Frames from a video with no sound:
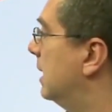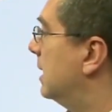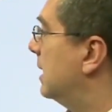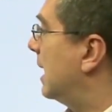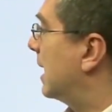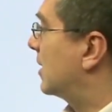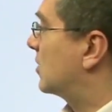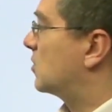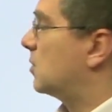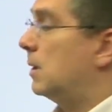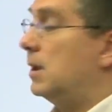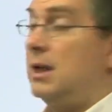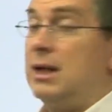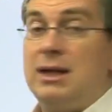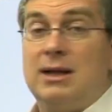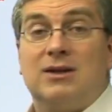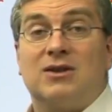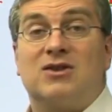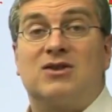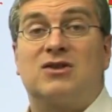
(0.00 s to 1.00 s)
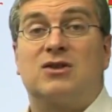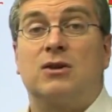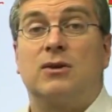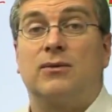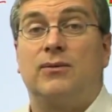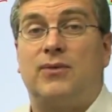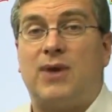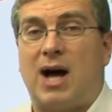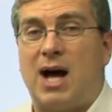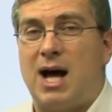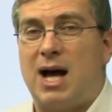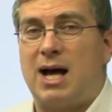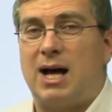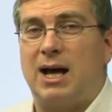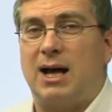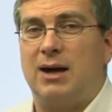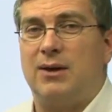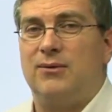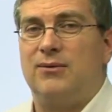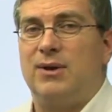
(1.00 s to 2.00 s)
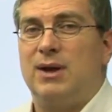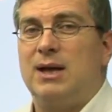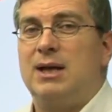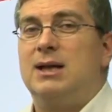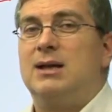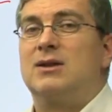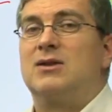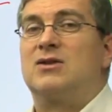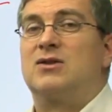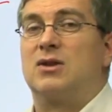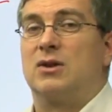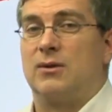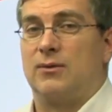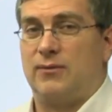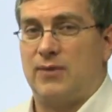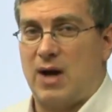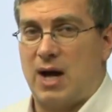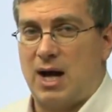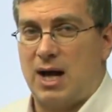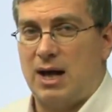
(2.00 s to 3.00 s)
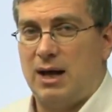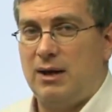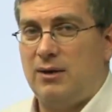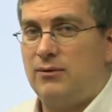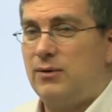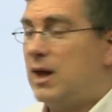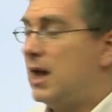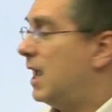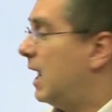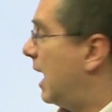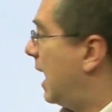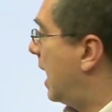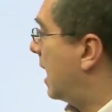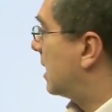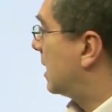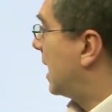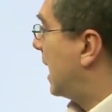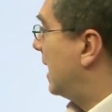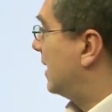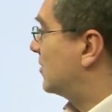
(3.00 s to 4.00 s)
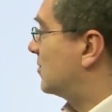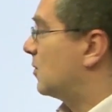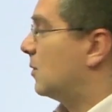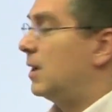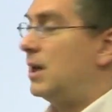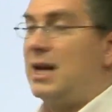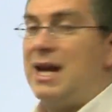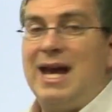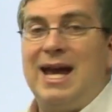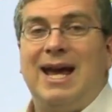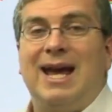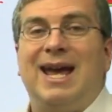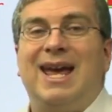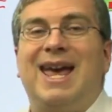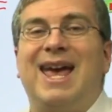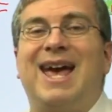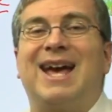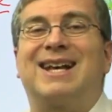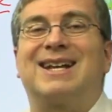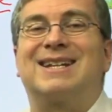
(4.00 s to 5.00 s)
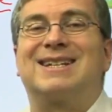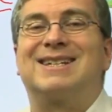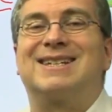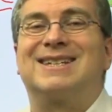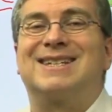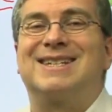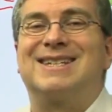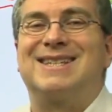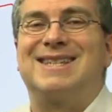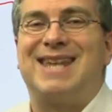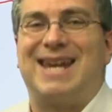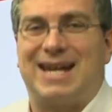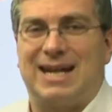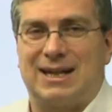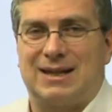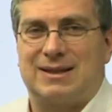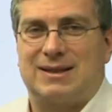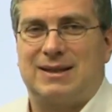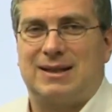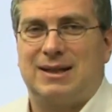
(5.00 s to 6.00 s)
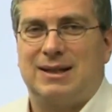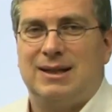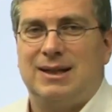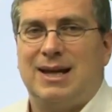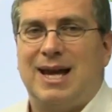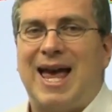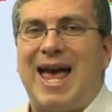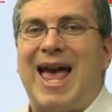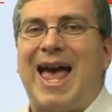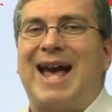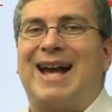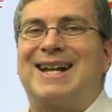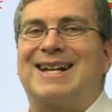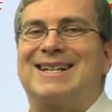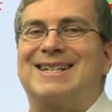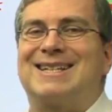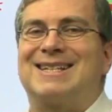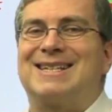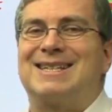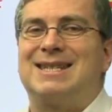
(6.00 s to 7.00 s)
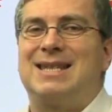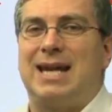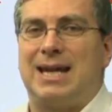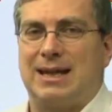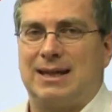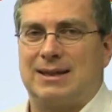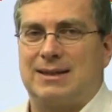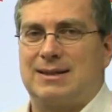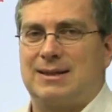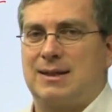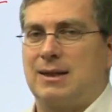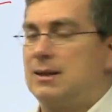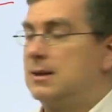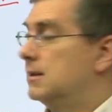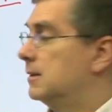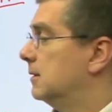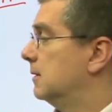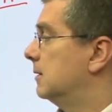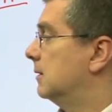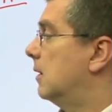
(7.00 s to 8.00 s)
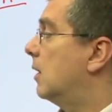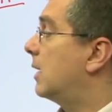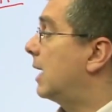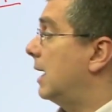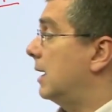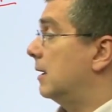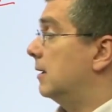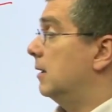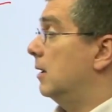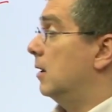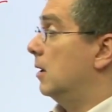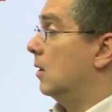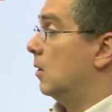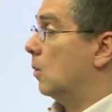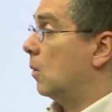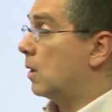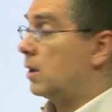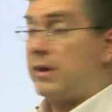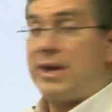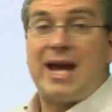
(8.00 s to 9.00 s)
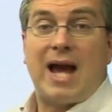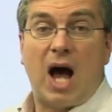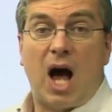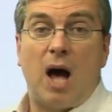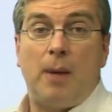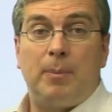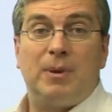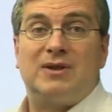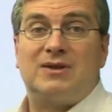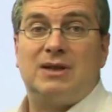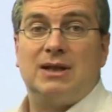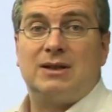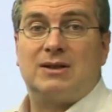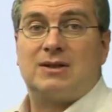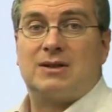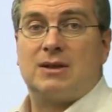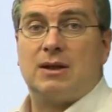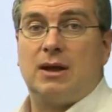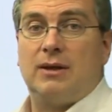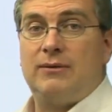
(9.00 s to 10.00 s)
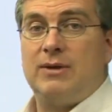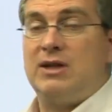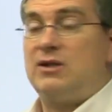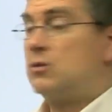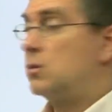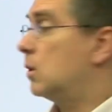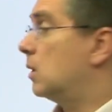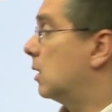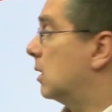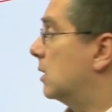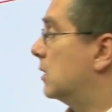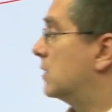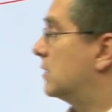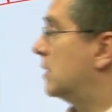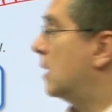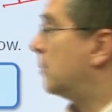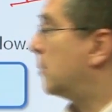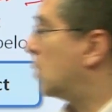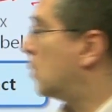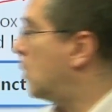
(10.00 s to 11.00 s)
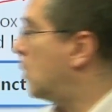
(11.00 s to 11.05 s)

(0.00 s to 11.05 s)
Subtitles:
Next one, survive, survive. And last one, extinct, extinct. Okay, what are the opposites of these words? Number